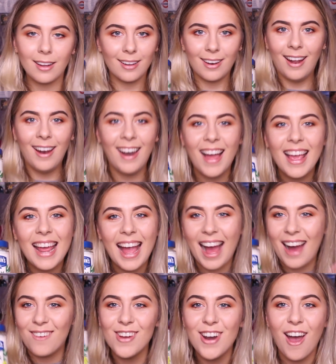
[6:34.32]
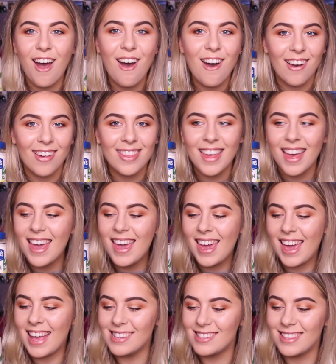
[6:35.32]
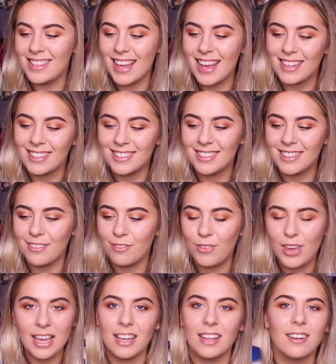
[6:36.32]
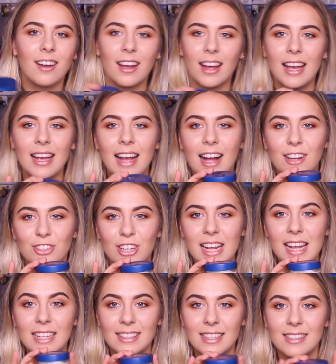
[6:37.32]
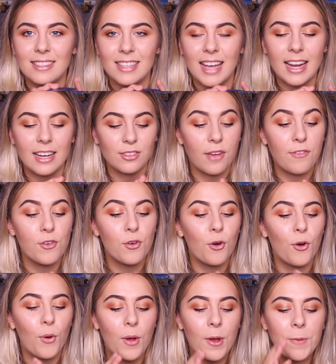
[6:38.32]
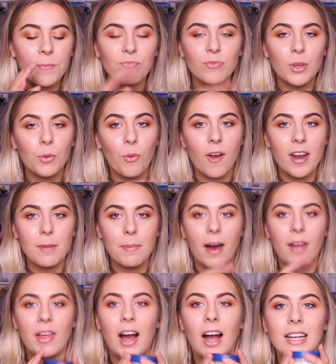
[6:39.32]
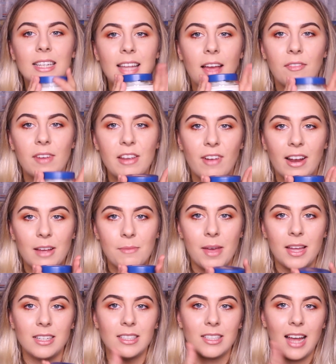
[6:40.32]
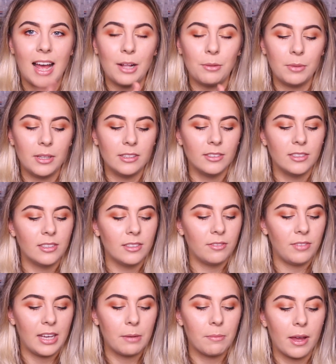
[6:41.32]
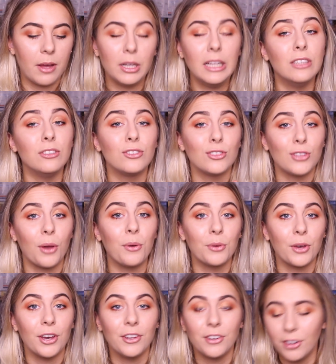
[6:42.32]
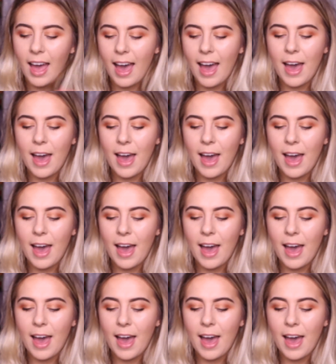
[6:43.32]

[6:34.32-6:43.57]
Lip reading: like how on earth is this vegan? Like it actually is insane. So if you're worried about that, I definitely recommend Hellmann's vegan mayo. It's so good.